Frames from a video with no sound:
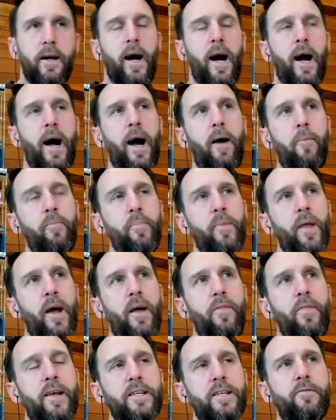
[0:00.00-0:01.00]
Um,
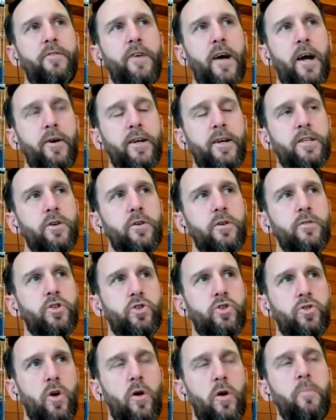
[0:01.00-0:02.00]
and there's a very sort of
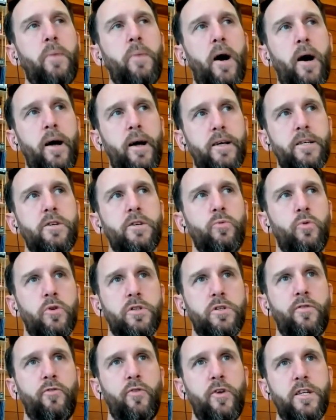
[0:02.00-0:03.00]
strong bias
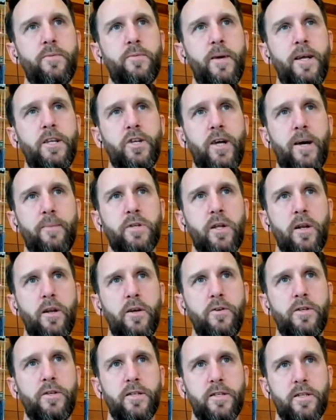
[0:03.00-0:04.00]
towards free speech
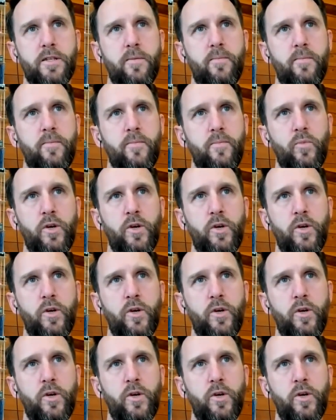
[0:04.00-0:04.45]
absolutism,